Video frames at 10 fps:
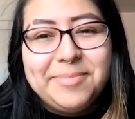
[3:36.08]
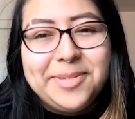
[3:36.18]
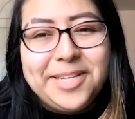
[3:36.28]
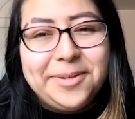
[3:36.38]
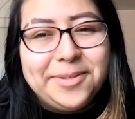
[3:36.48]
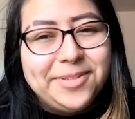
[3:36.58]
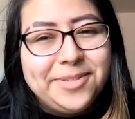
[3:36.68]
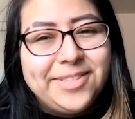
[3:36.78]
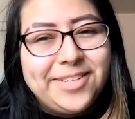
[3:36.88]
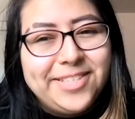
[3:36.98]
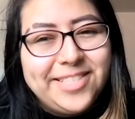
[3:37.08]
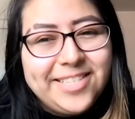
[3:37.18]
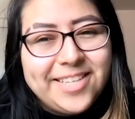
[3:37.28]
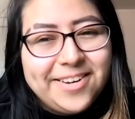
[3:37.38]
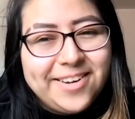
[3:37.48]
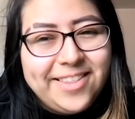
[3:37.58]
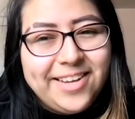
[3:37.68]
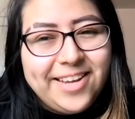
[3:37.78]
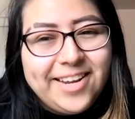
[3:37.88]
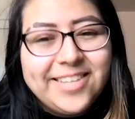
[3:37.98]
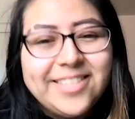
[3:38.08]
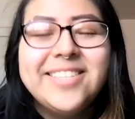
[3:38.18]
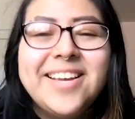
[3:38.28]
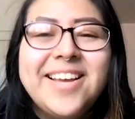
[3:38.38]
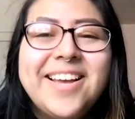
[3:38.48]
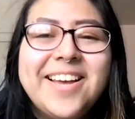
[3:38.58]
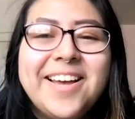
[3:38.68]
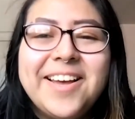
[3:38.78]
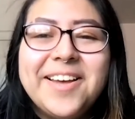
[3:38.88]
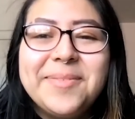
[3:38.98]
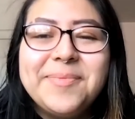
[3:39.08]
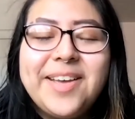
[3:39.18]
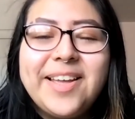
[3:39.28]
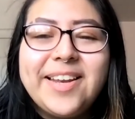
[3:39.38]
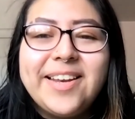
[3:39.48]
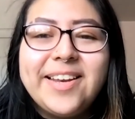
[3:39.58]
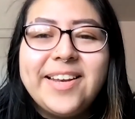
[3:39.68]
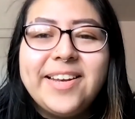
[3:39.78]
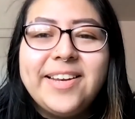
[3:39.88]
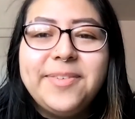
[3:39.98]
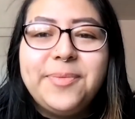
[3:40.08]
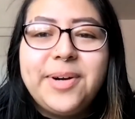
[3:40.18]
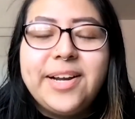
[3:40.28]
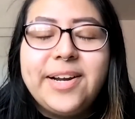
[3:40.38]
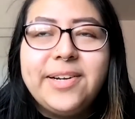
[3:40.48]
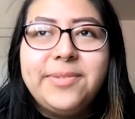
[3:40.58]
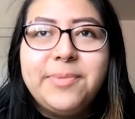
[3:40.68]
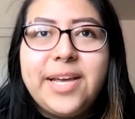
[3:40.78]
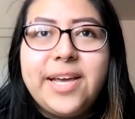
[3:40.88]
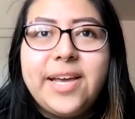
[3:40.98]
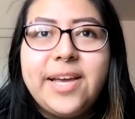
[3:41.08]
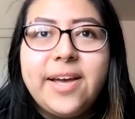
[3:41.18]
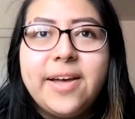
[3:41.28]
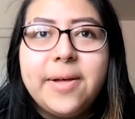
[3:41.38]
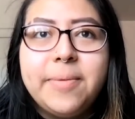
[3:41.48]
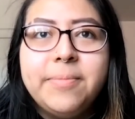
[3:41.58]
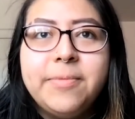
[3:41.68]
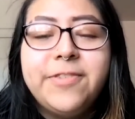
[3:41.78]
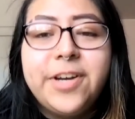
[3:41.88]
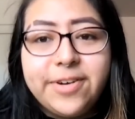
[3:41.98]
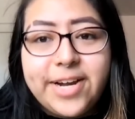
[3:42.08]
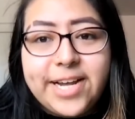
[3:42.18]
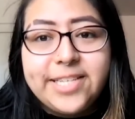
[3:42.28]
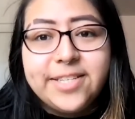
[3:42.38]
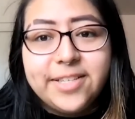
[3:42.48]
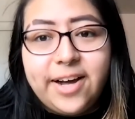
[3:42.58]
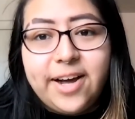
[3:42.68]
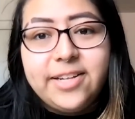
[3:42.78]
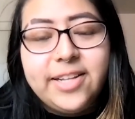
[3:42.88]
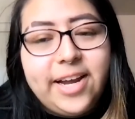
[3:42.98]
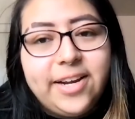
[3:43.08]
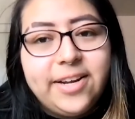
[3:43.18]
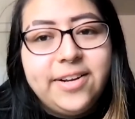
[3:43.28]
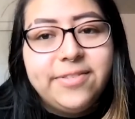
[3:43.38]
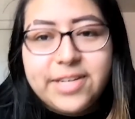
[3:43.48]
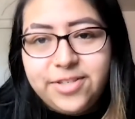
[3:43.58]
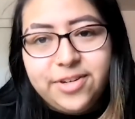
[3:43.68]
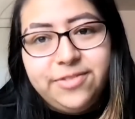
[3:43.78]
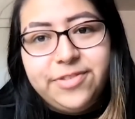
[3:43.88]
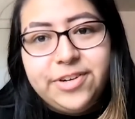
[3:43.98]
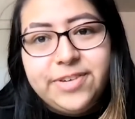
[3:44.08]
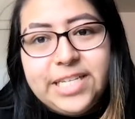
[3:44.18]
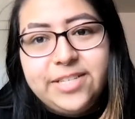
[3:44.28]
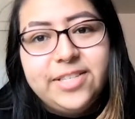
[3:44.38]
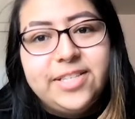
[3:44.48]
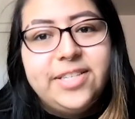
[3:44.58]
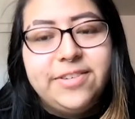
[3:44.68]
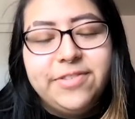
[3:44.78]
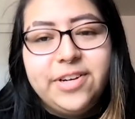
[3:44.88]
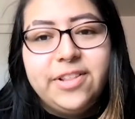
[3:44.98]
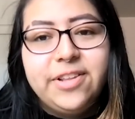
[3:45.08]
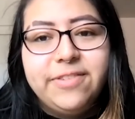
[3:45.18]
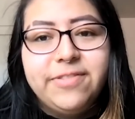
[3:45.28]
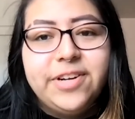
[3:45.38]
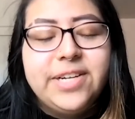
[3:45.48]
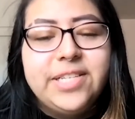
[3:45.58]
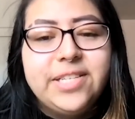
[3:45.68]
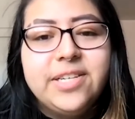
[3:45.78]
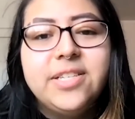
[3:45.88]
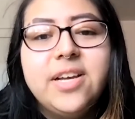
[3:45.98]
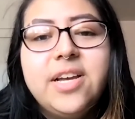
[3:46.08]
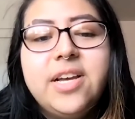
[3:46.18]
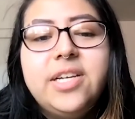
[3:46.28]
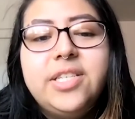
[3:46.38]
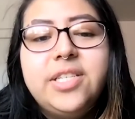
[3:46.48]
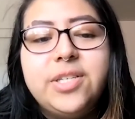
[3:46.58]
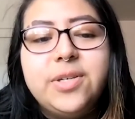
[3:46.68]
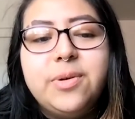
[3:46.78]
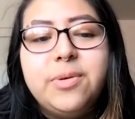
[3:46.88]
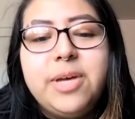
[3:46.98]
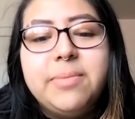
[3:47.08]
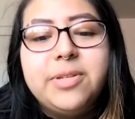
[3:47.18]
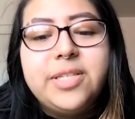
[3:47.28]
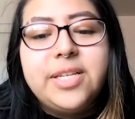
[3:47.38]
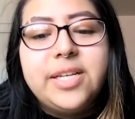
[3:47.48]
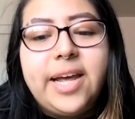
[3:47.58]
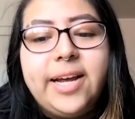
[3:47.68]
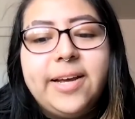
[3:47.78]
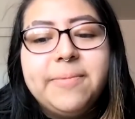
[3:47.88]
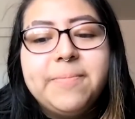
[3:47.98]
Multicultural Literacy Center, I think it is, and where we fundraise a lot, like restaurant fundraisers and different other fundraisers, to be able to like